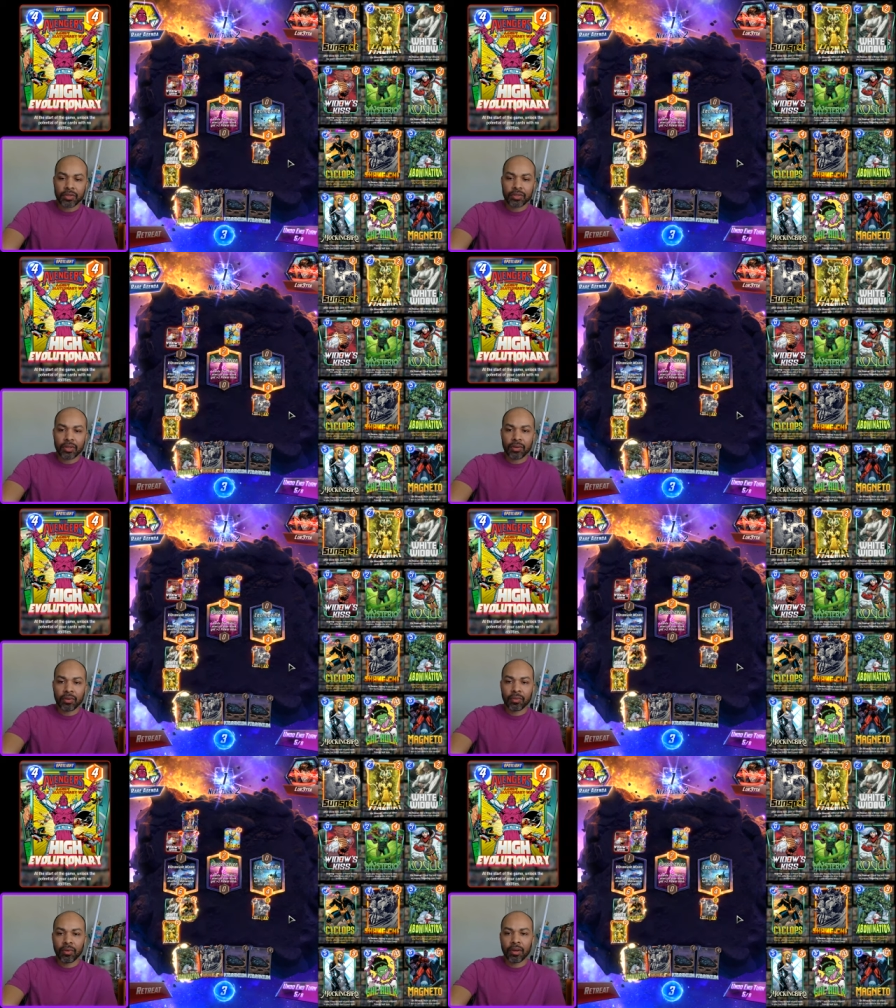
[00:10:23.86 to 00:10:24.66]

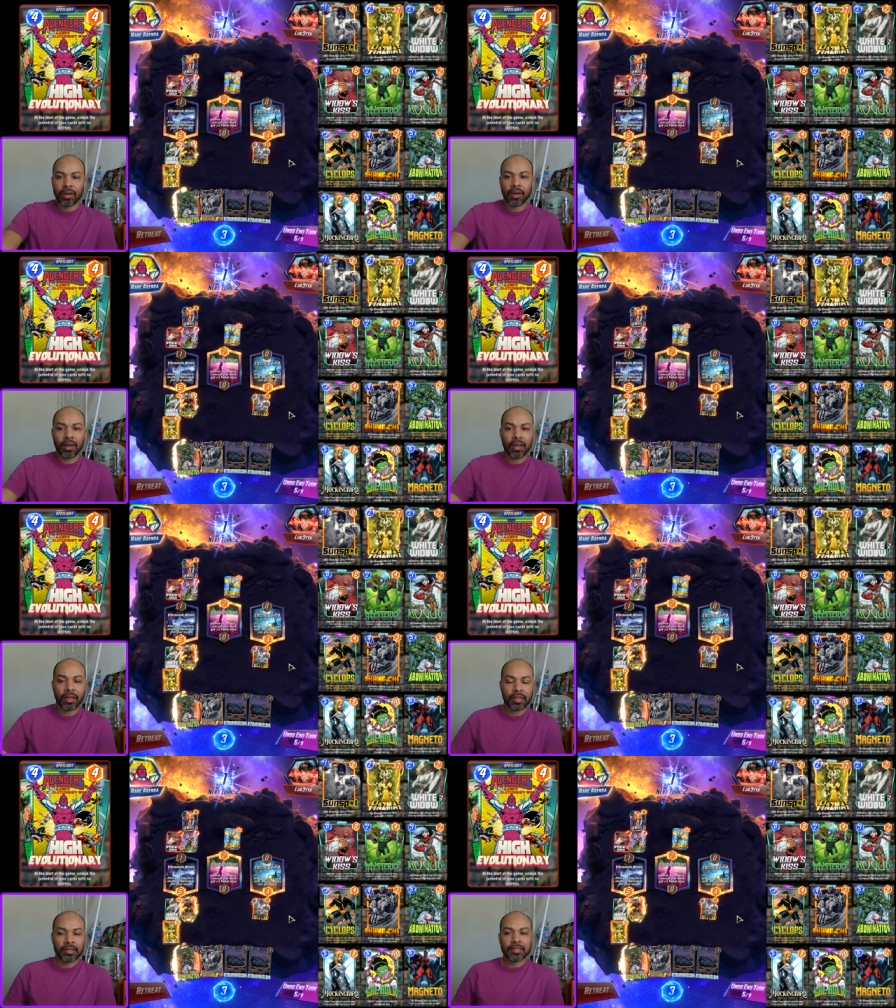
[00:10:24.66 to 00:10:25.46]
So
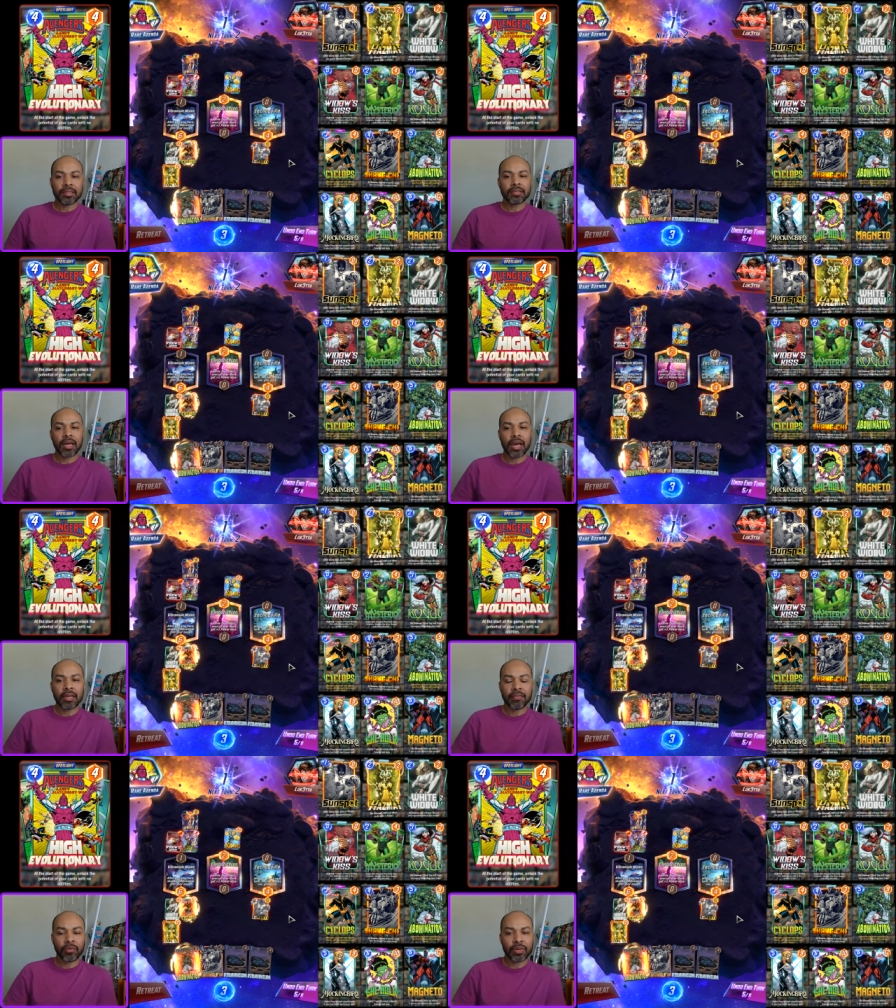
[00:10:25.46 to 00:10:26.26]
this is
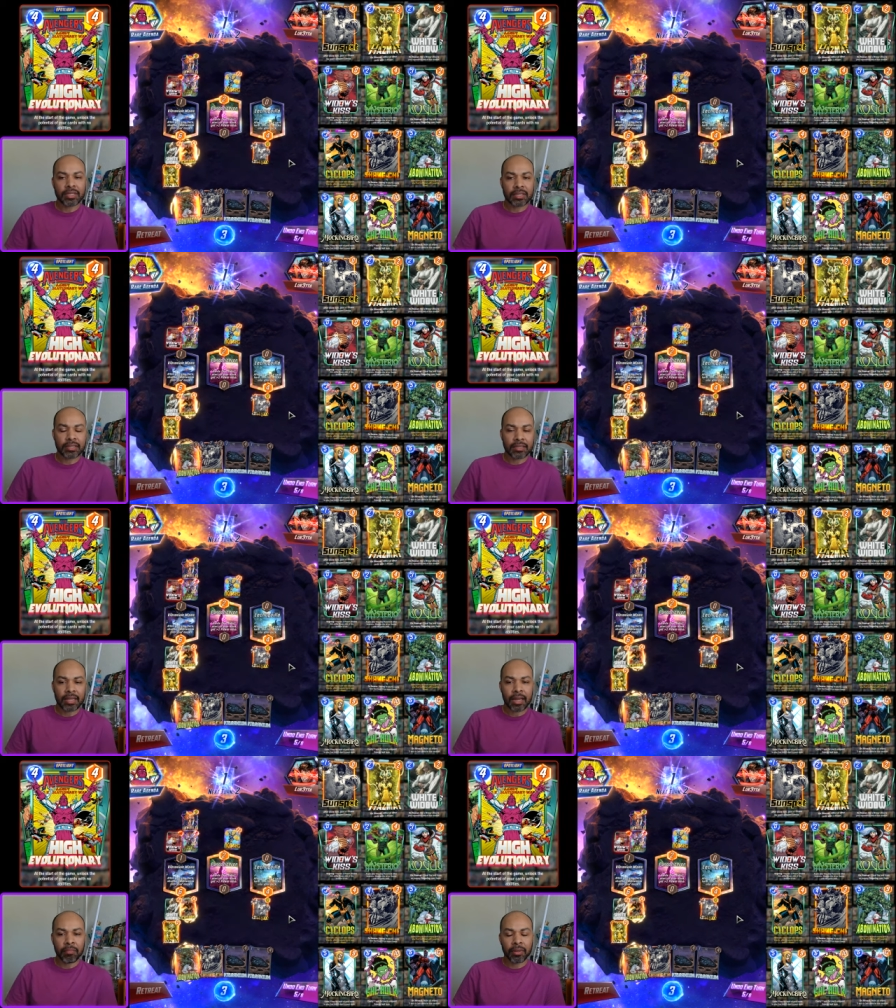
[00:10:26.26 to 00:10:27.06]
kind of a risky
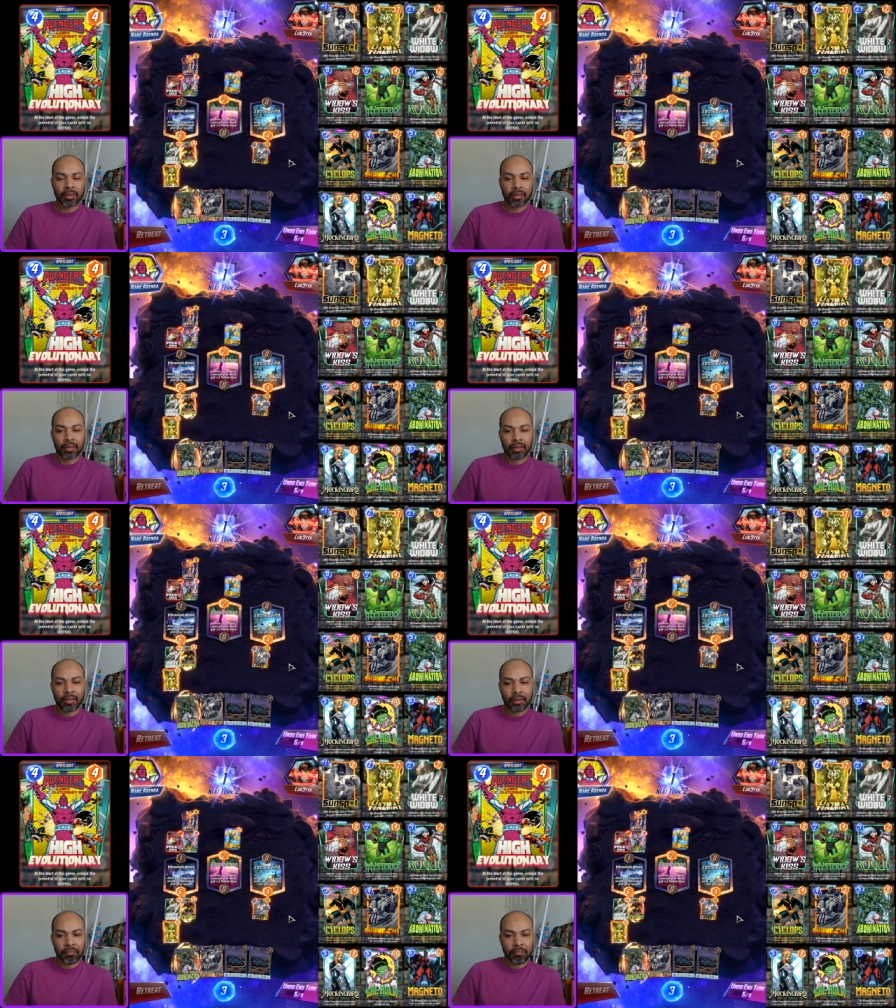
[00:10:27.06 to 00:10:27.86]
snap,
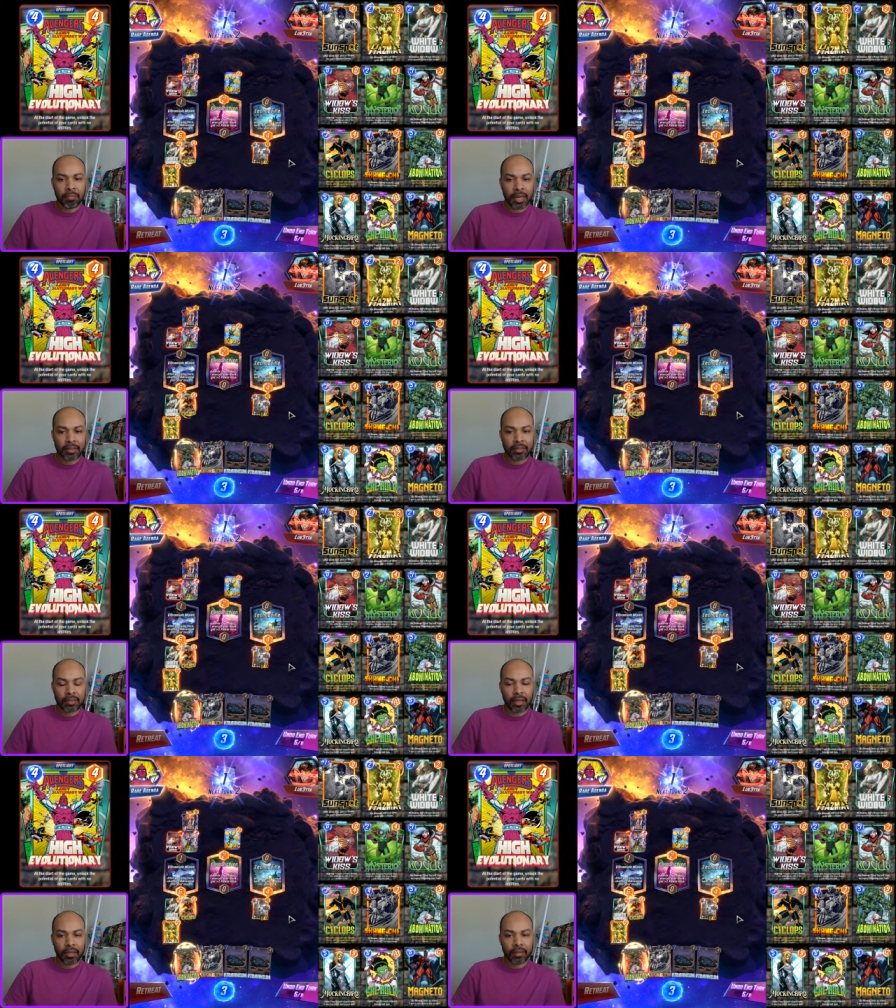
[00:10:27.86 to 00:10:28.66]
but
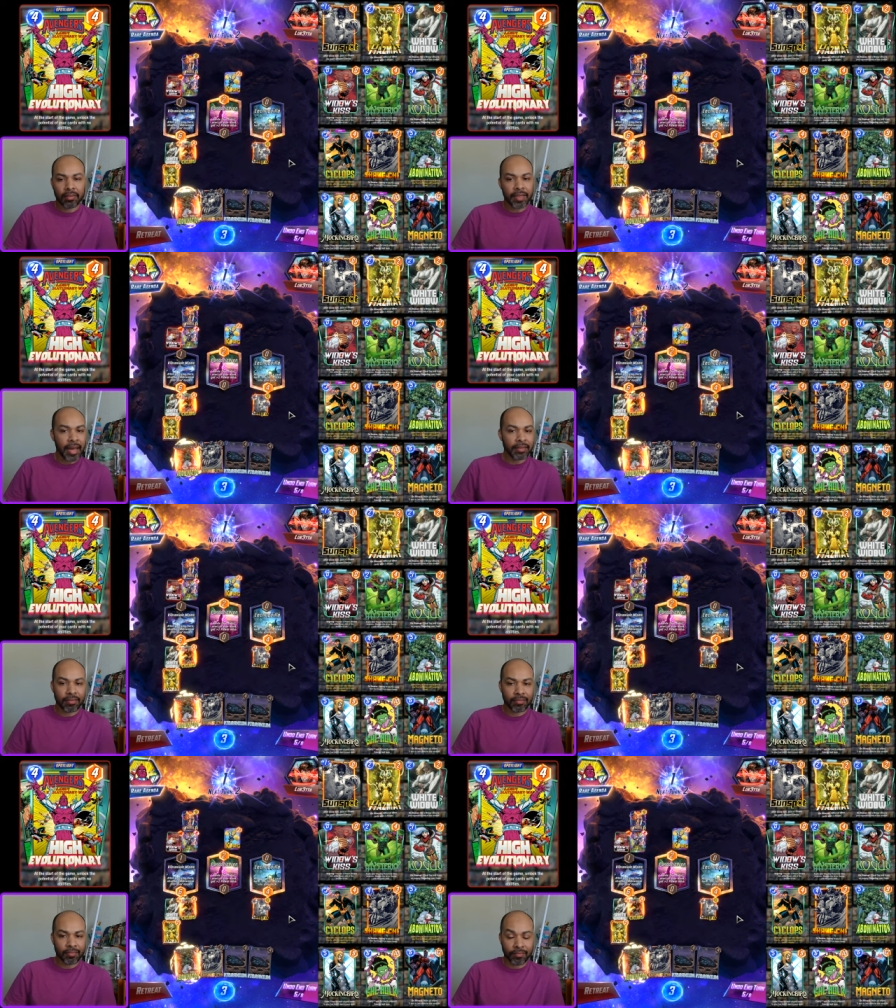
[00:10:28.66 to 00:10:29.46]

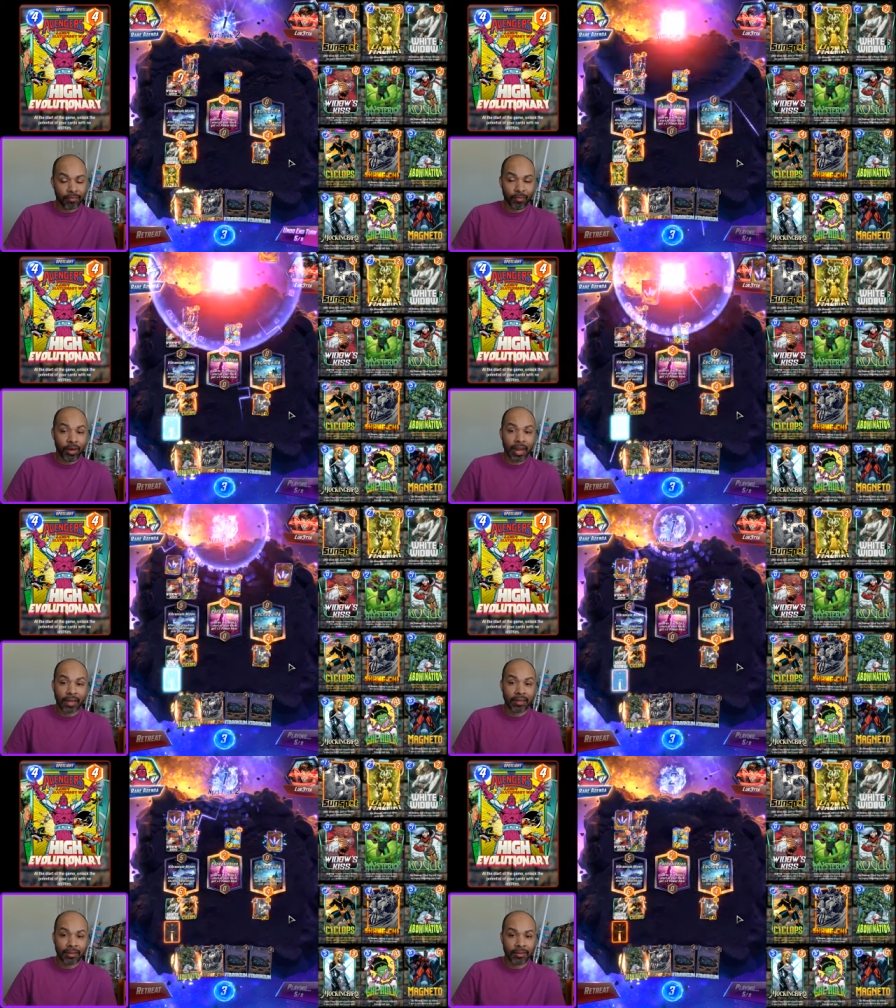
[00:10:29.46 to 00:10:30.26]
that's what
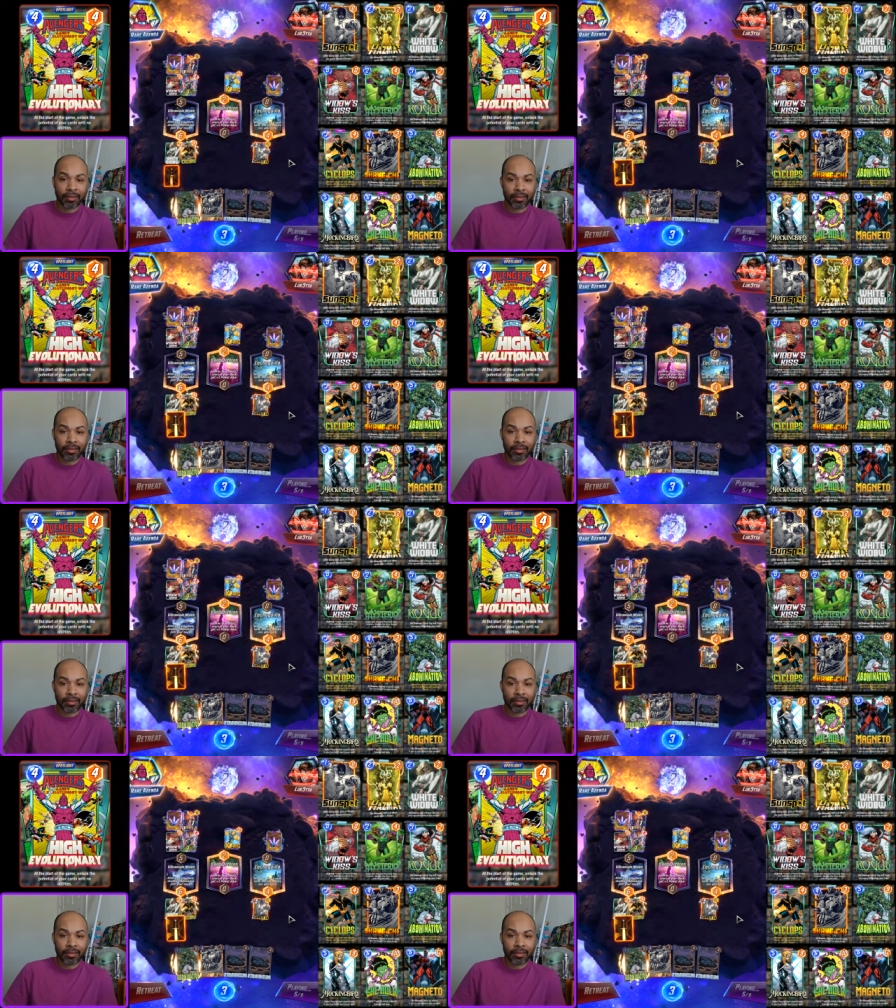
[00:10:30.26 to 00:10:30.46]
I do.